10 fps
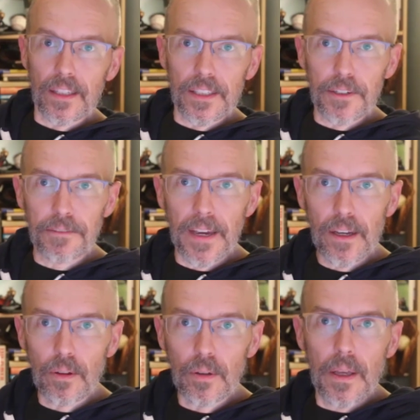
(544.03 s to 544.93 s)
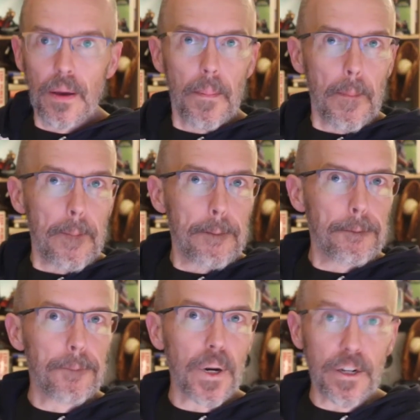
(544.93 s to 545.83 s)
to fail,
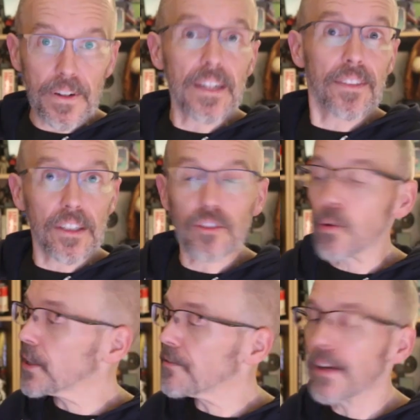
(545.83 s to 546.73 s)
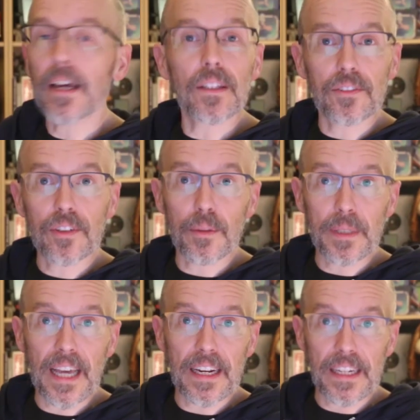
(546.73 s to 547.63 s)
but if anything's going to fail, it's going to be
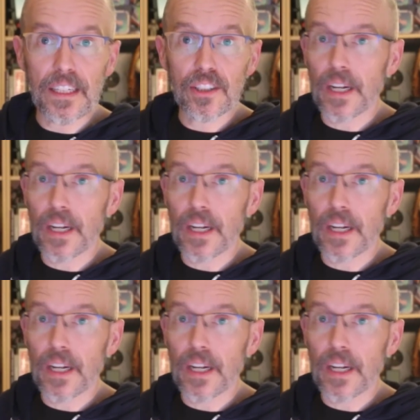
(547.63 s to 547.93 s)
that hinge.